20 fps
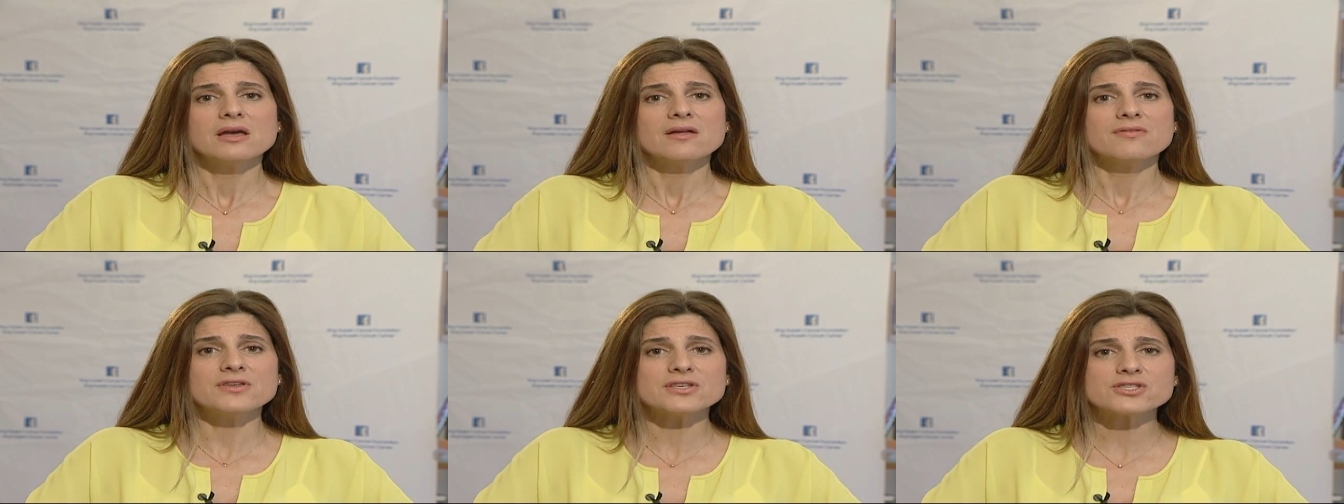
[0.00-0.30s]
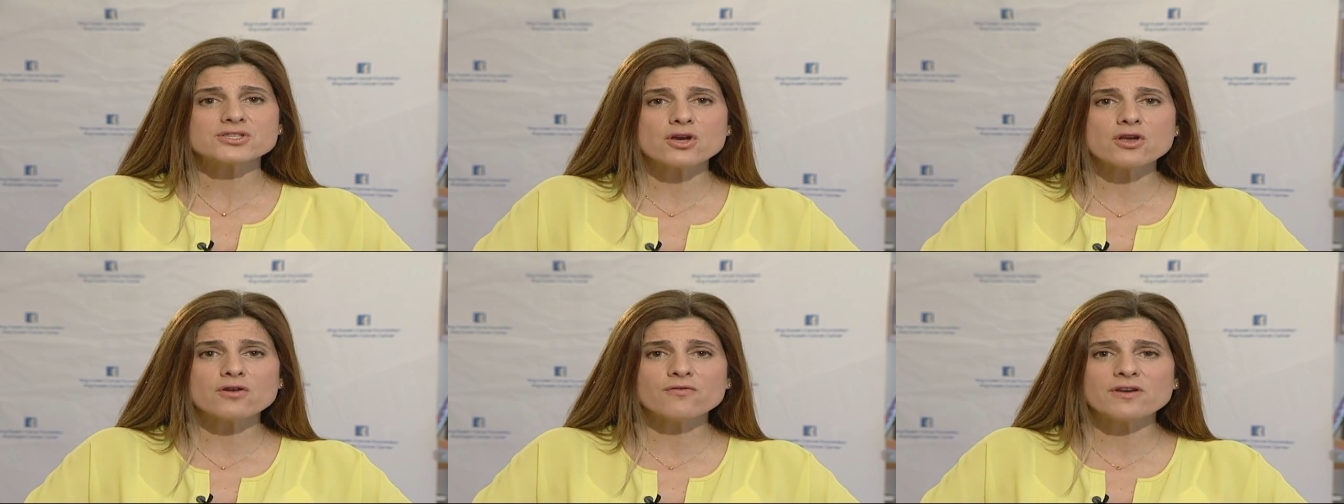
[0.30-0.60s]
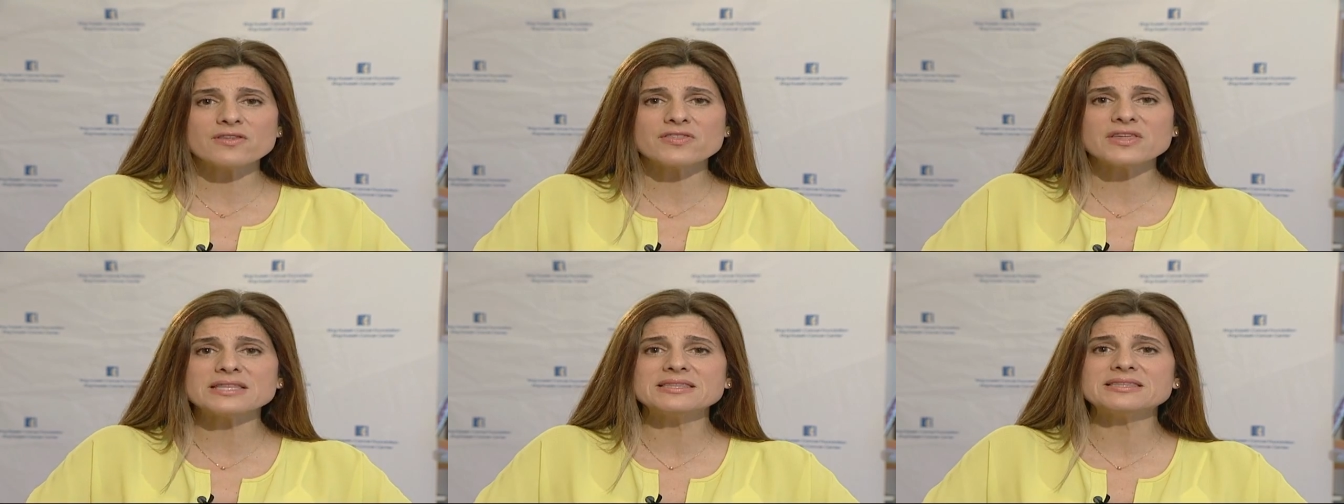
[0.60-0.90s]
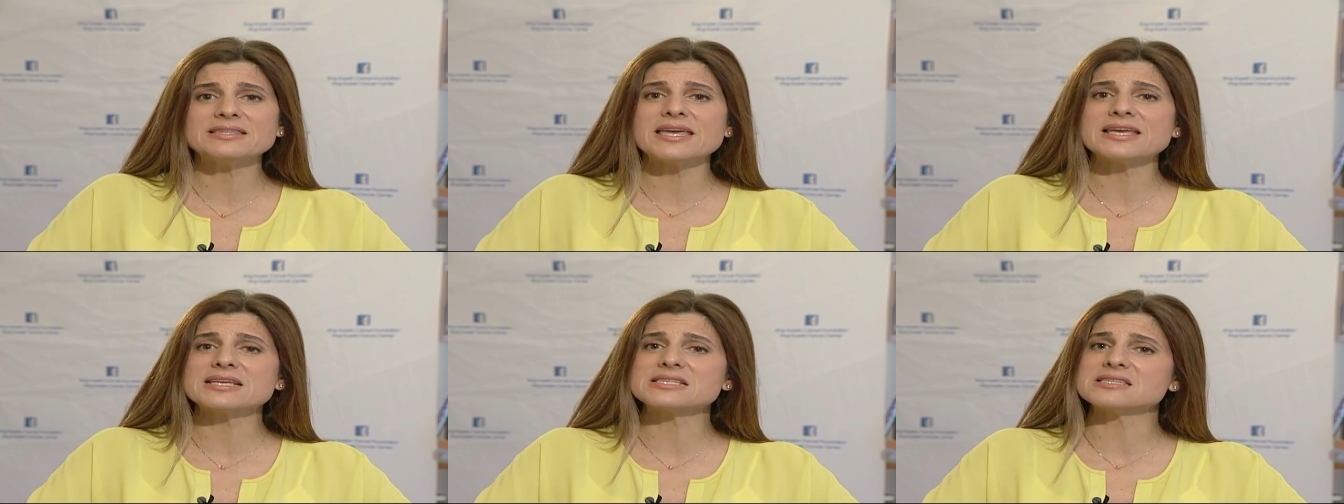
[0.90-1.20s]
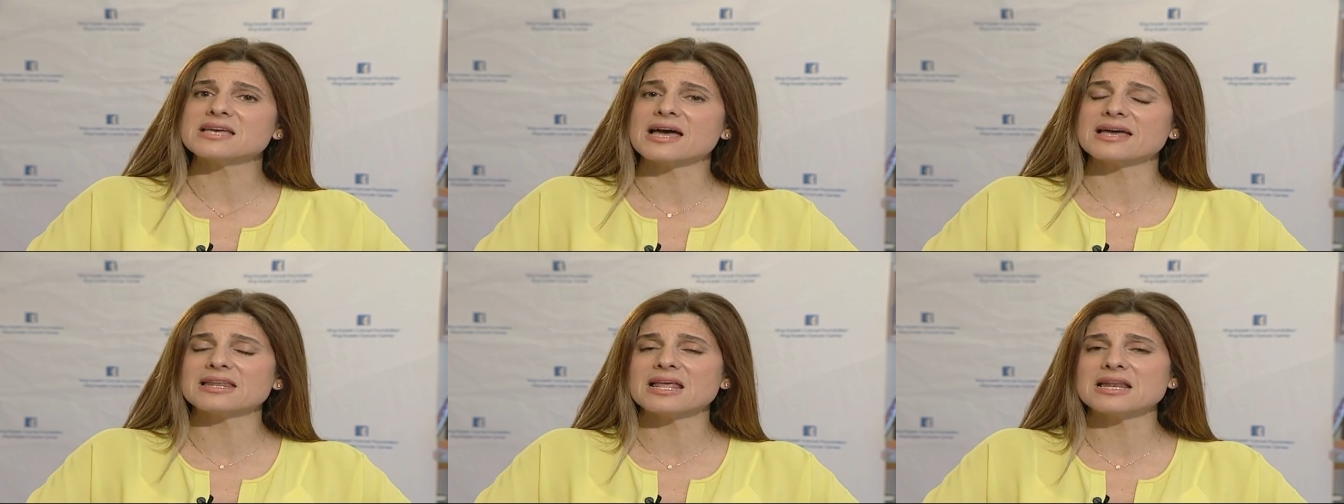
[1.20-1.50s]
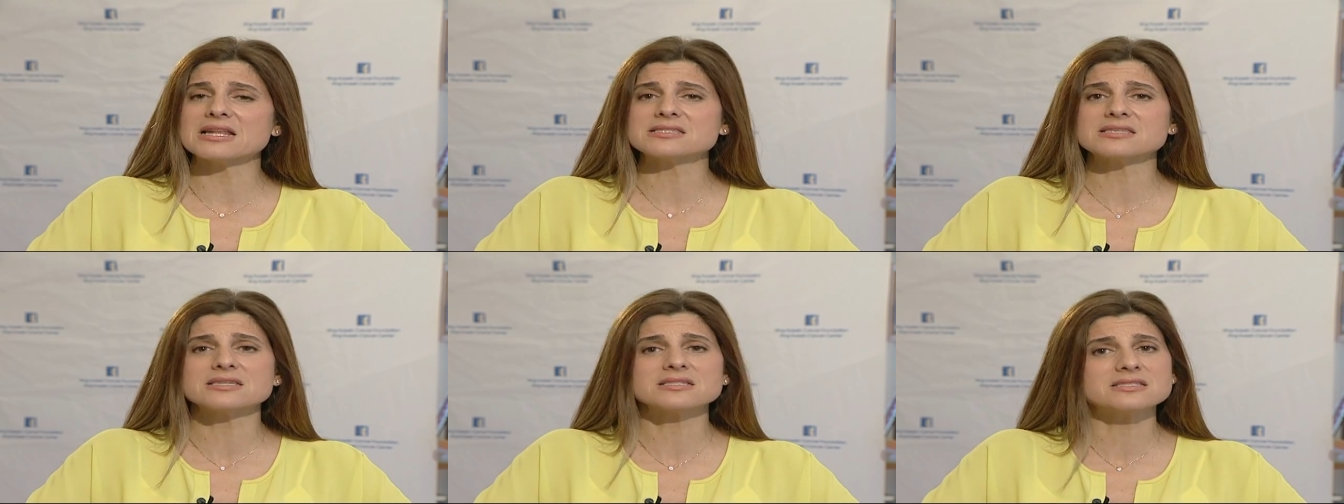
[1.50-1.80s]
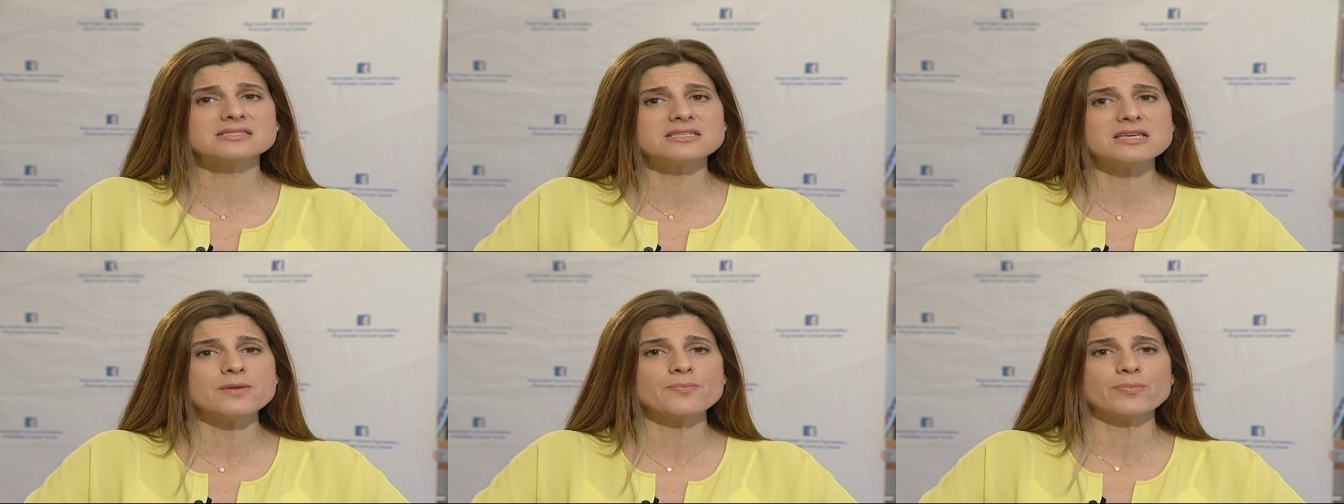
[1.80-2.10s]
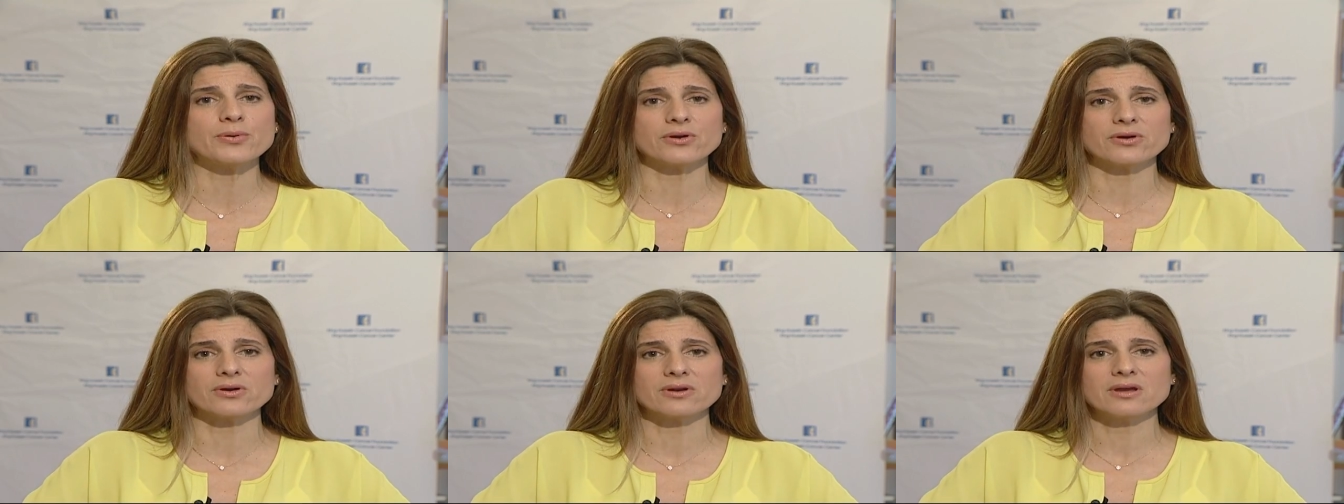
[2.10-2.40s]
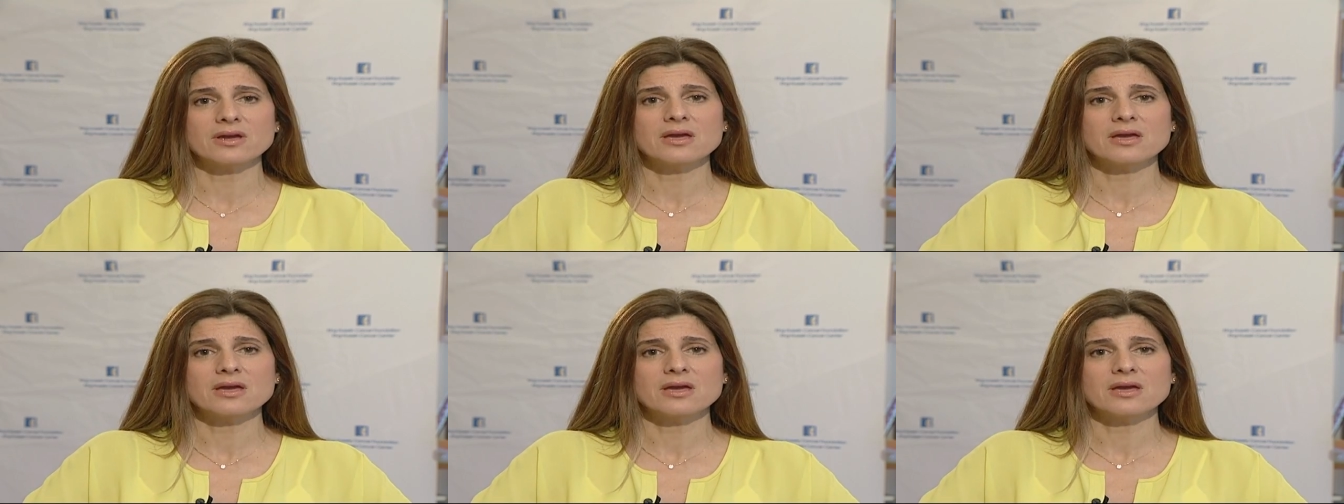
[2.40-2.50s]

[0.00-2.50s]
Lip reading: The survey then takes the analysis deeper